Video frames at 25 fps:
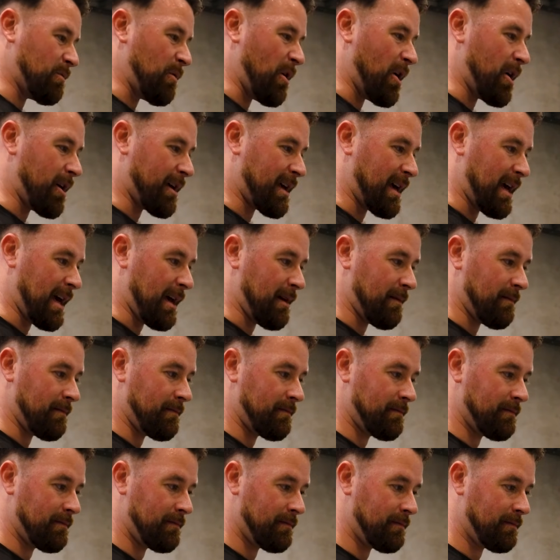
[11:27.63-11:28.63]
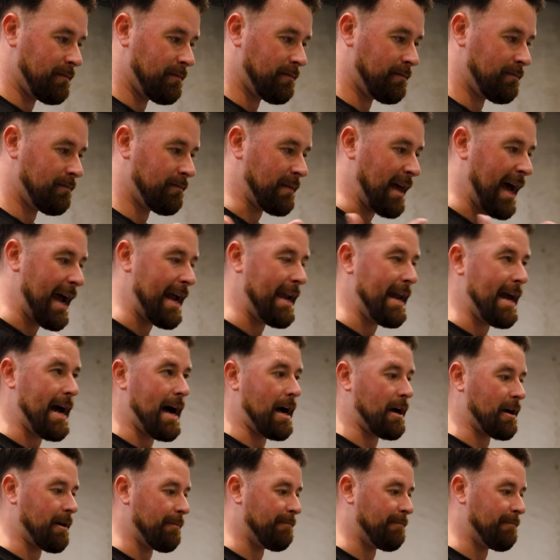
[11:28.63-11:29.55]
working, ADR